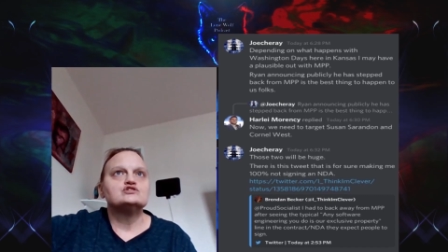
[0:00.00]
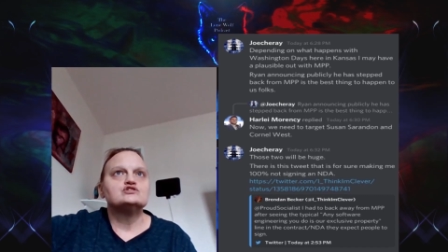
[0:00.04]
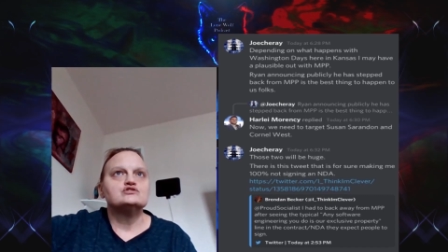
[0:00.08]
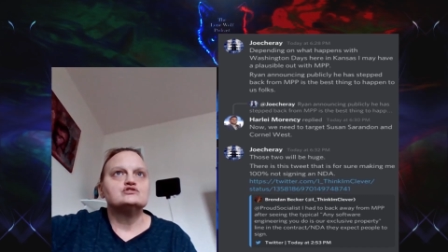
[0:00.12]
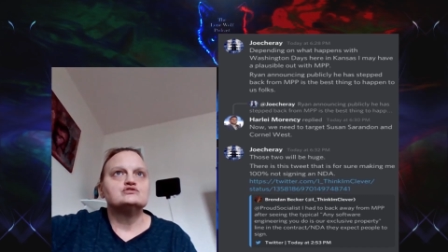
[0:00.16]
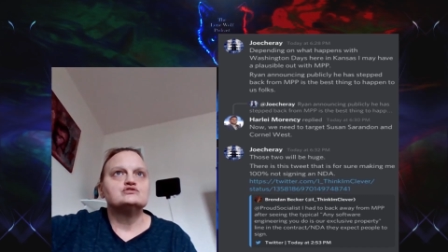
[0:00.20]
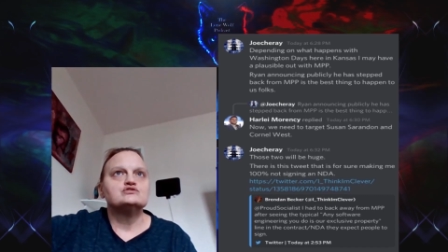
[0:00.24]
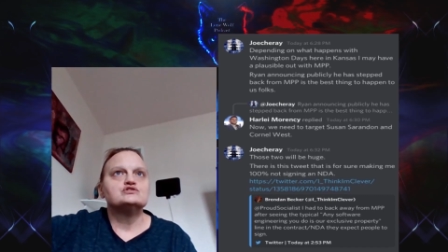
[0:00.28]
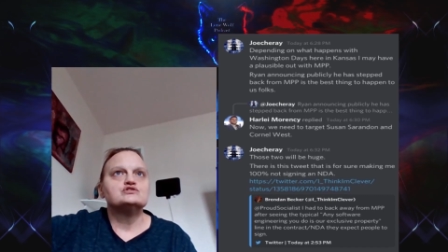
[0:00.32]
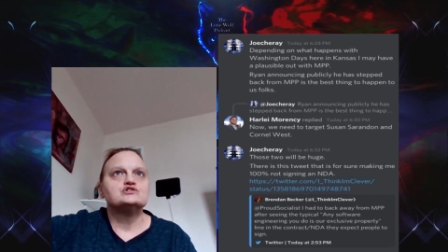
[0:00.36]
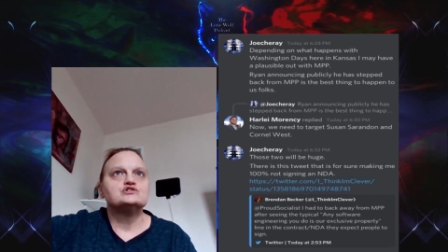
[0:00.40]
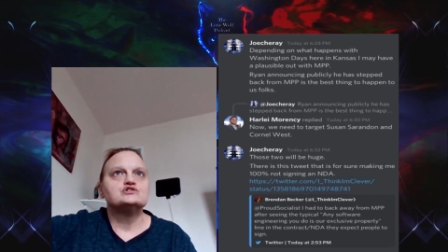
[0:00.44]

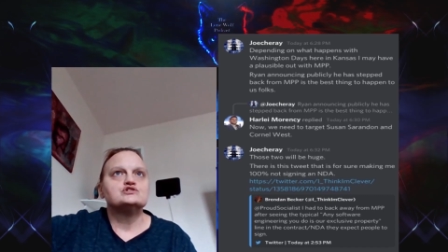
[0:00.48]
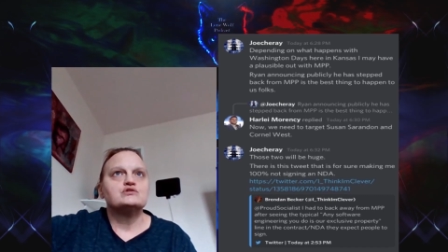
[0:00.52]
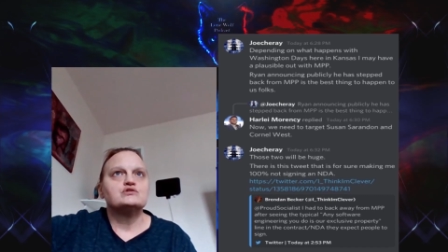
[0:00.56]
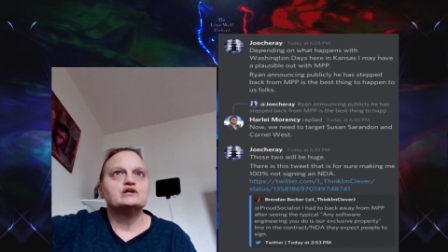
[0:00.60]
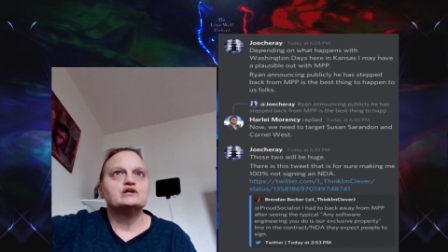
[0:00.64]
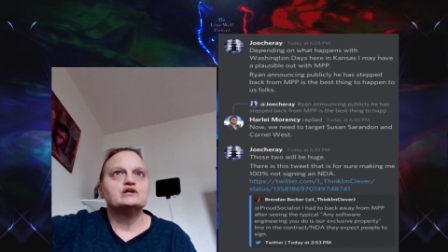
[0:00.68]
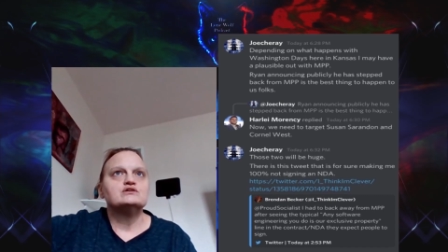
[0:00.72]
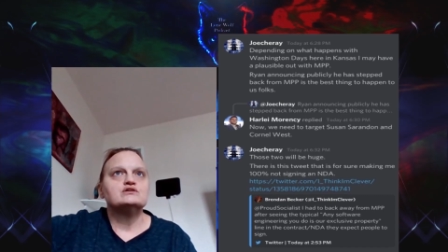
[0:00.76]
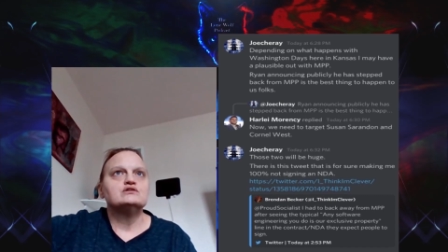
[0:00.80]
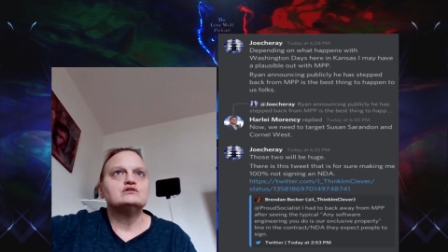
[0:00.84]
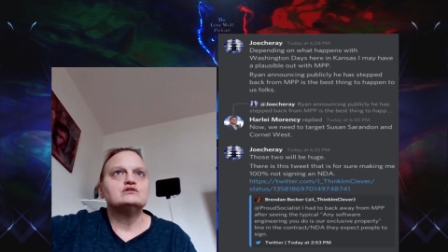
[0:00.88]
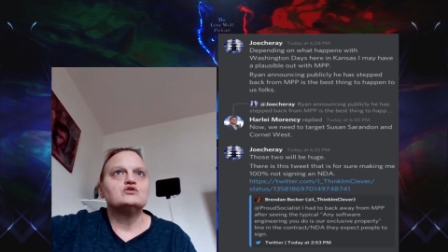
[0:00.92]
Susan
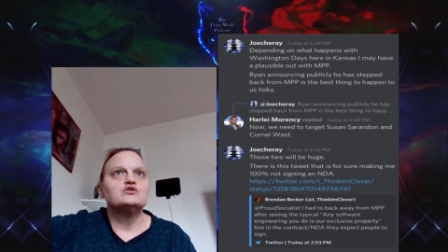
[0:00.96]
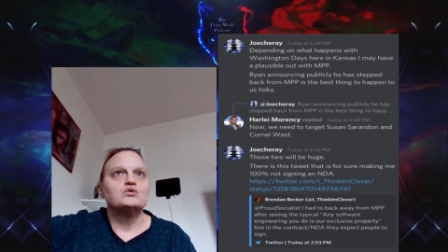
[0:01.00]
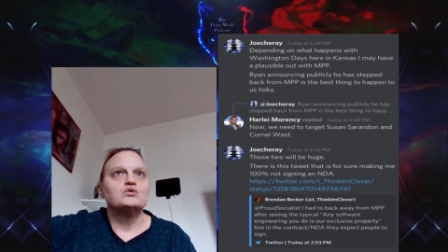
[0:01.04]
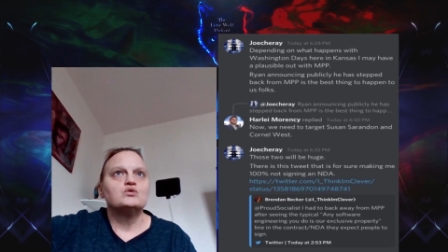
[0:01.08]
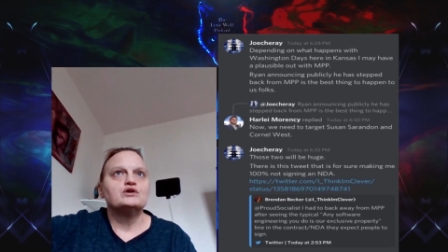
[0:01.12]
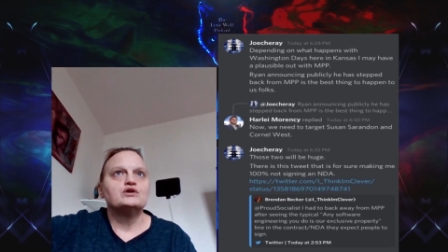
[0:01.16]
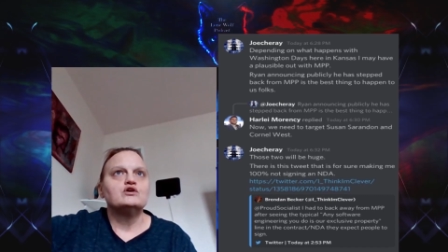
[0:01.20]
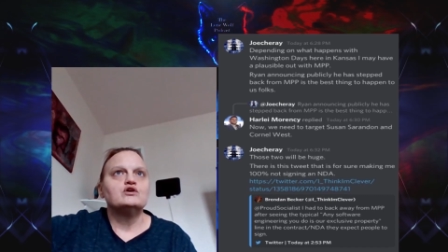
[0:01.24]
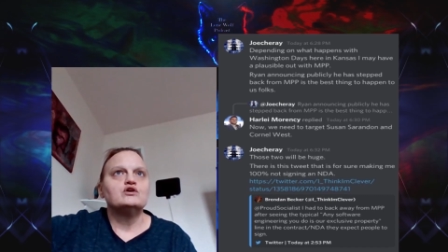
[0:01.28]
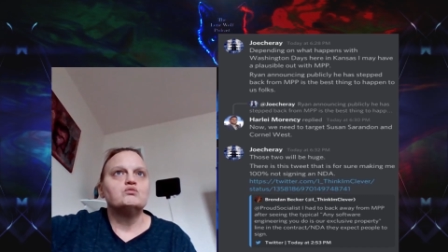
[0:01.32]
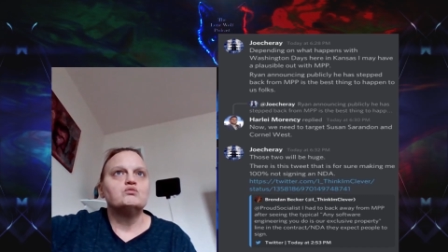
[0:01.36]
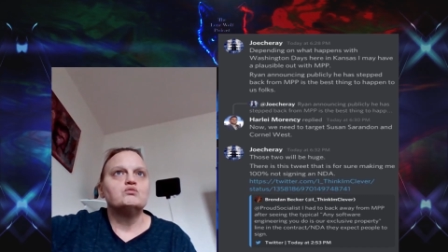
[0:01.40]
Sarandon and
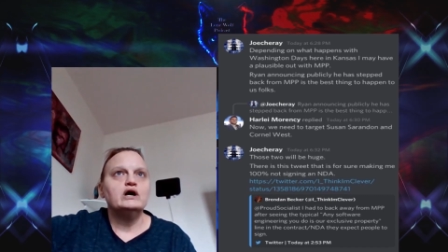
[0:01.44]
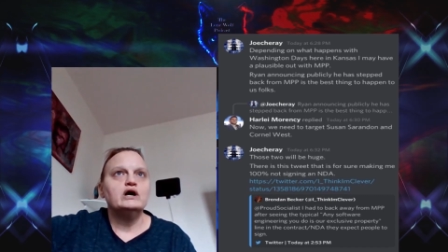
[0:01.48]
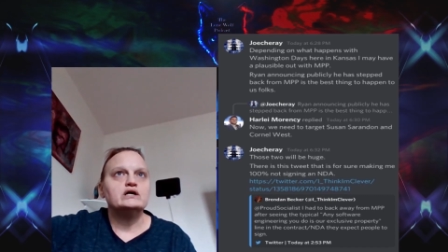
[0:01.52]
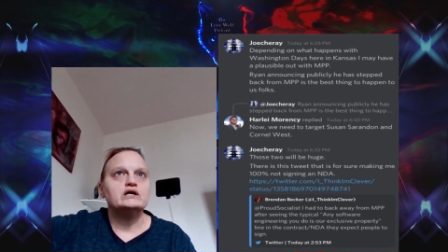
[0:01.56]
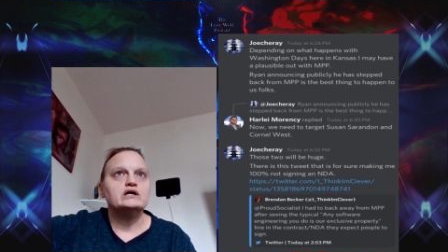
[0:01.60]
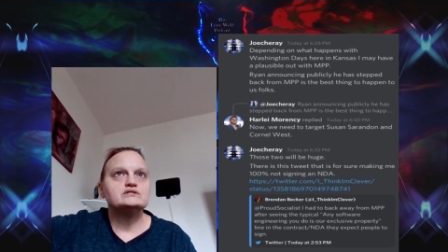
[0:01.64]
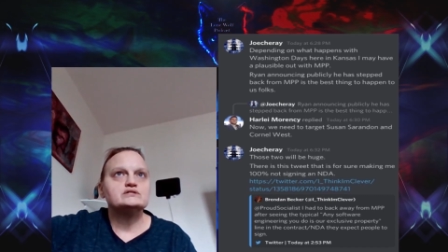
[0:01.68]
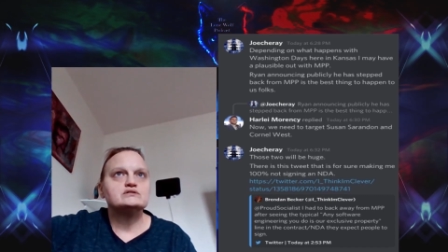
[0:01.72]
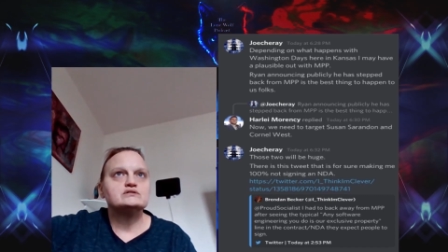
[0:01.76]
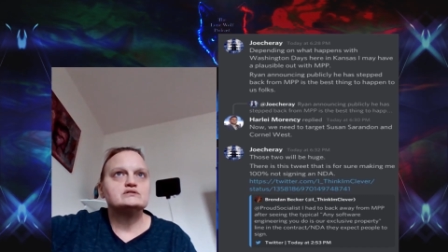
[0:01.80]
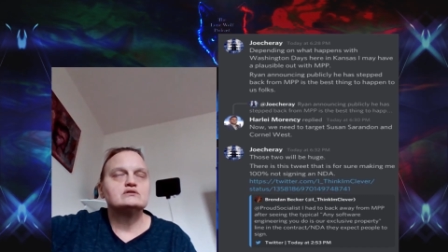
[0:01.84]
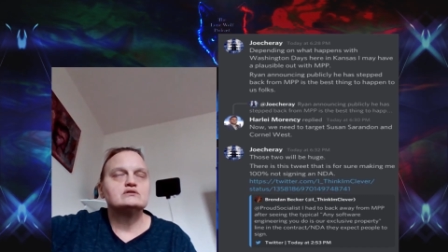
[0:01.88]
Cornell
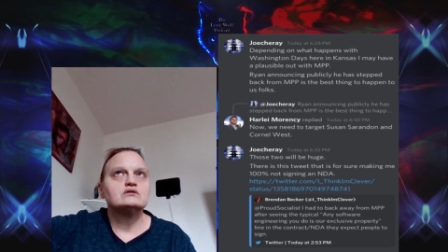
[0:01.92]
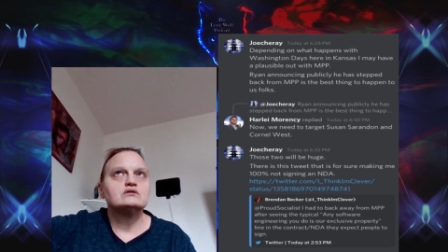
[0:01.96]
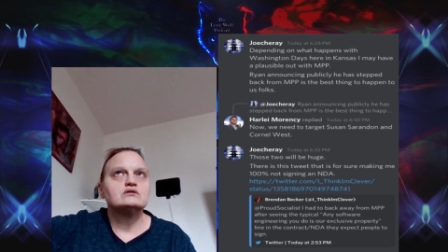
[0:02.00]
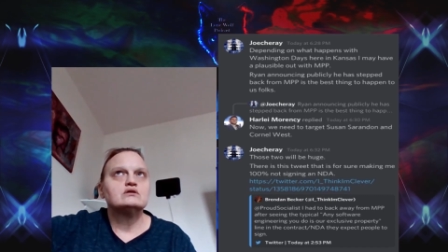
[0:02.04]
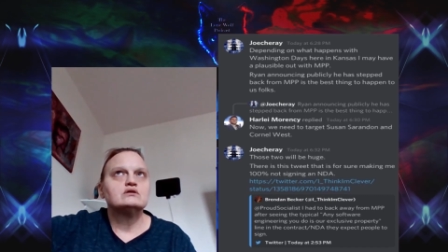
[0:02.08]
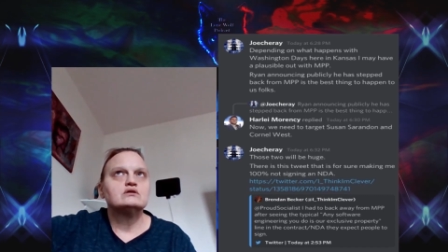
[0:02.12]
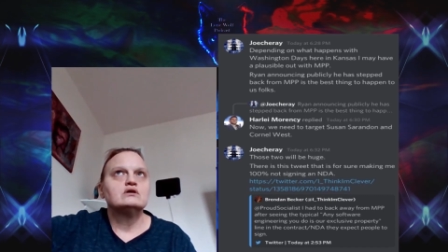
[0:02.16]
West.